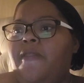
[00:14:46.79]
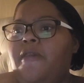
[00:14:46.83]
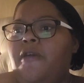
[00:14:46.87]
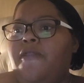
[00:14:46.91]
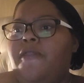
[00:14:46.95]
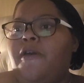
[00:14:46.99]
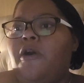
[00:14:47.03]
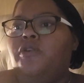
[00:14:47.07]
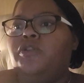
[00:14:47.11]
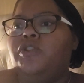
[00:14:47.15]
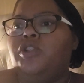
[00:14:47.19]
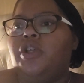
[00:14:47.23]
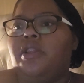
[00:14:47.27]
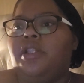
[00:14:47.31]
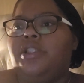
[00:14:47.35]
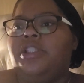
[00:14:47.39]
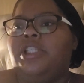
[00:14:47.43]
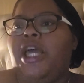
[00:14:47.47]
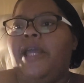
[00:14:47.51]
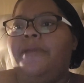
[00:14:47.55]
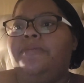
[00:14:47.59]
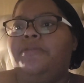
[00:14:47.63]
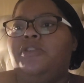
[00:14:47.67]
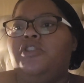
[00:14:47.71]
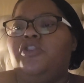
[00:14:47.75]
those are the
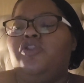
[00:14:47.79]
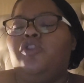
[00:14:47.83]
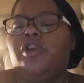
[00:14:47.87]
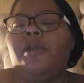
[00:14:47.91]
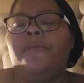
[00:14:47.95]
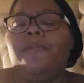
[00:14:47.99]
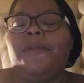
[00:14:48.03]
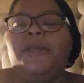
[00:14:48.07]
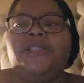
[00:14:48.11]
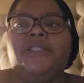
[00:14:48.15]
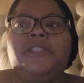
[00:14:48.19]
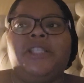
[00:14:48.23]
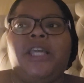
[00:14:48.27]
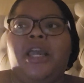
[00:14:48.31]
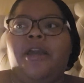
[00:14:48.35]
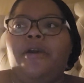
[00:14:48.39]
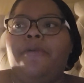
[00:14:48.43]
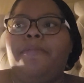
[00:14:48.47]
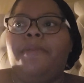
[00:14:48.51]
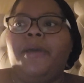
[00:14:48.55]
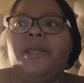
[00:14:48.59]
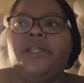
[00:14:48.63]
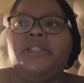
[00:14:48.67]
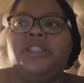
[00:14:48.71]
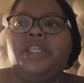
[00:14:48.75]
types of treatments that
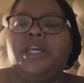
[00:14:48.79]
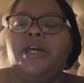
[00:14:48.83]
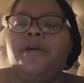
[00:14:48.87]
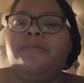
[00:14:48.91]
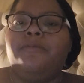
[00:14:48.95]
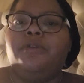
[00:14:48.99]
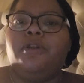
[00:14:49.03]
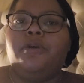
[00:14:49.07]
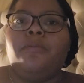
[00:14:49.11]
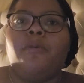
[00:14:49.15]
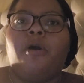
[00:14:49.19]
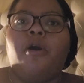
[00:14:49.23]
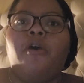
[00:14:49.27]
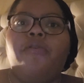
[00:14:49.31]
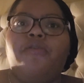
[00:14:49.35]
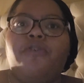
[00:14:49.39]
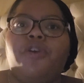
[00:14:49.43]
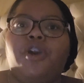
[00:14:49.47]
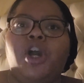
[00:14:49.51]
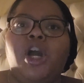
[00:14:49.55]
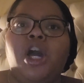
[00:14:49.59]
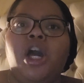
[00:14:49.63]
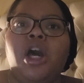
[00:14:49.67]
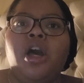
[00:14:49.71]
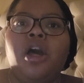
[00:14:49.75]
could best help them
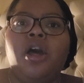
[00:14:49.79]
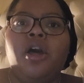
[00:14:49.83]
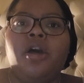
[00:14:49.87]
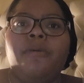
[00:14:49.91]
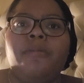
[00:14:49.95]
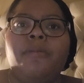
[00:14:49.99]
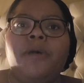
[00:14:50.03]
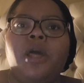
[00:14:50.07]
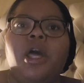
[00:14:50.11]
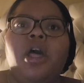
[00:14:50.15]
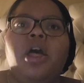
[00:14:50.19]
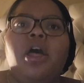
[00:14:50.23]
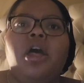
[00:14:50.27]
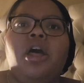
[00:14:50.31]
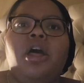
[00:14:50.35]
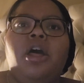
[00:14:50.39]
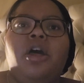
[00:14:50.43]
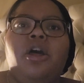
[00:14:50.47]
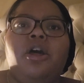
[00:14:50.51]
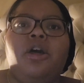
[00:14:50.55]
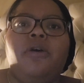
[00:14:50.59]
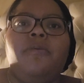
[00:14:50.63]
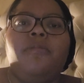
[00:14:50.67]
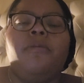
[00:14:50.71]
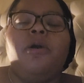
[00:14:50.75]
overcome
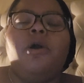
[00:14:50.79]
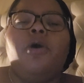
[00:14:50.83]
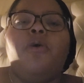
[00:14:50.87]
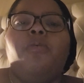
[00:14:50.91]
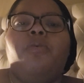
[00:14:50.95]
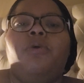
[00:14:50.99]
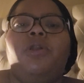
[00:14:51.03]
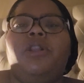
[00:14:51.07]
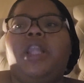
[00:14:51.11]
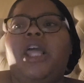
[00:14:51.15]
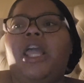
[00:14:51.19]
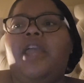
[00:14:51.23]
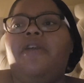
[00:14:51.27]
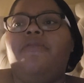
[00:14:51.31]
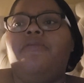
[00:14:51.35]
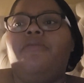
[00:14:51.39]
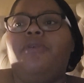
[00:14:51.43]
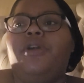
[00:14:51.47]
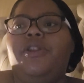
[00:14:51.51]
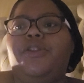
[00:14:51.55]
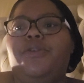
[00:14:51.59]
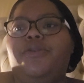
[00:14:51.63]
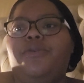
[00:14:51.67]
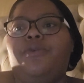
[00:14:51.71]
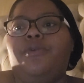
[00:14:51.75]
what they
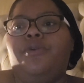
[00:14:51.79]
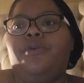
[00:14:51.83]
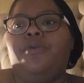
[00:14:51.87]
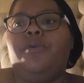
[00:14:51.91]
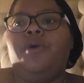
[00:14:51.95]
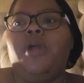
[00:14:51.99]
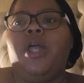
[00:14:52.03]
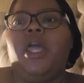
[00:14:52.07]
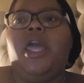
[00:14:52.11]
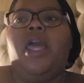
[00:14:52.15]
went through.